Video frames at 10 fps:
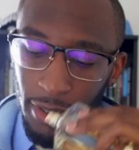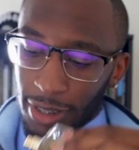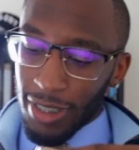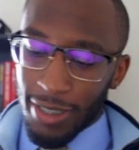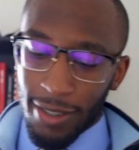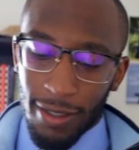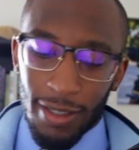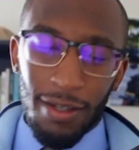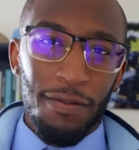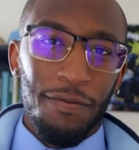Just
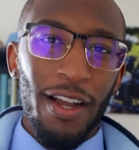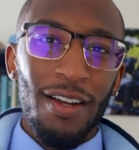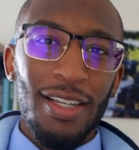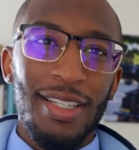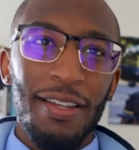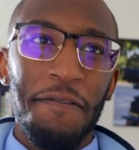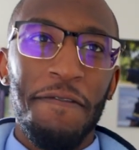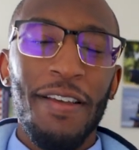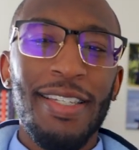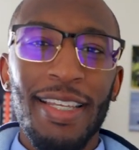very
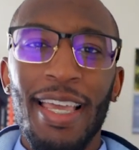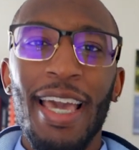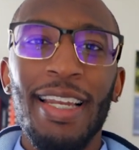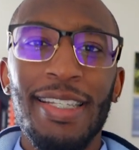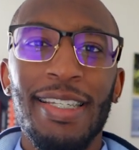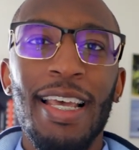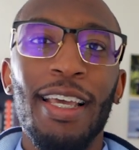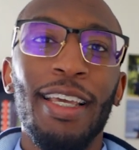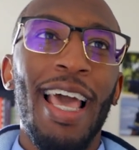sophisticated scent.